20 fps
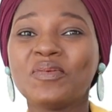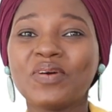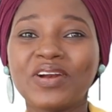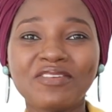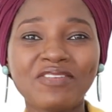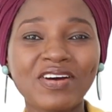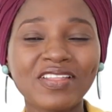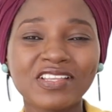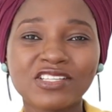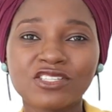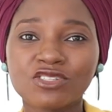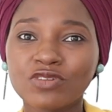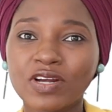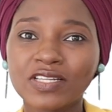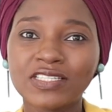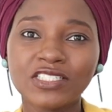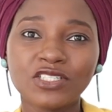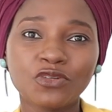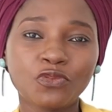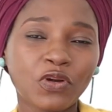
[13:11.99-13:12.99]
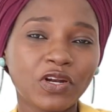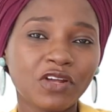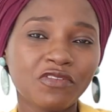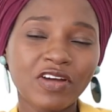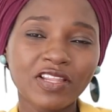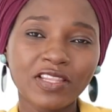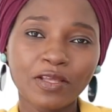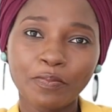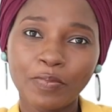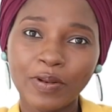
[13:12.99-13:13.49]
whatever the strategy,
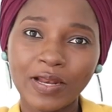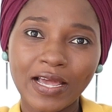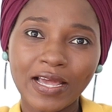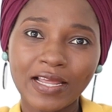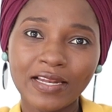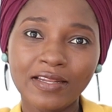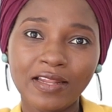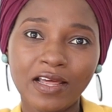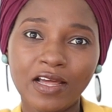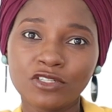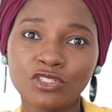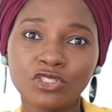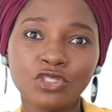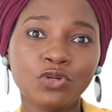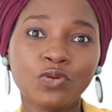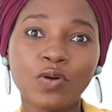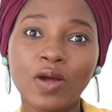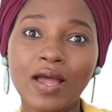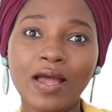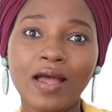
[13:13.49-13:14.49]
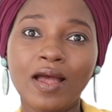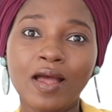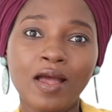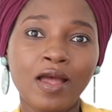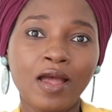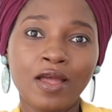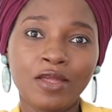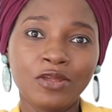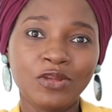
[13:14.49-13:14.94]
whatever the plan that you are,